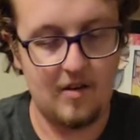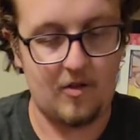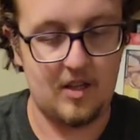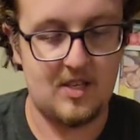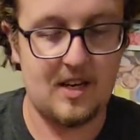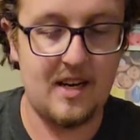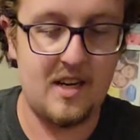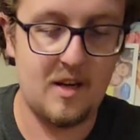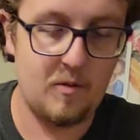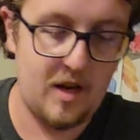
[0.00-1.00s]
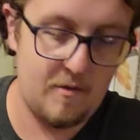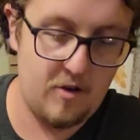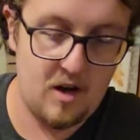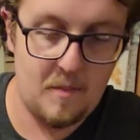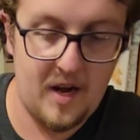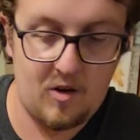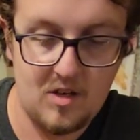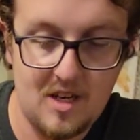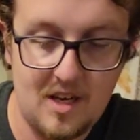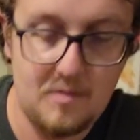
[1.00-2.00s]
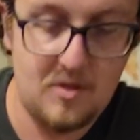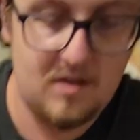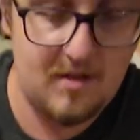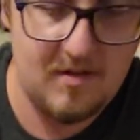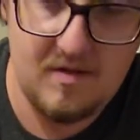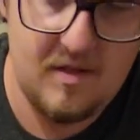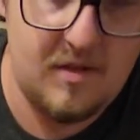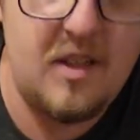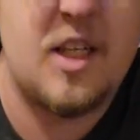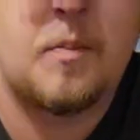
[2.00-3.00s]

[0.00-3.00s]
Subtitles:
For the side deck, we have Pankratops. It's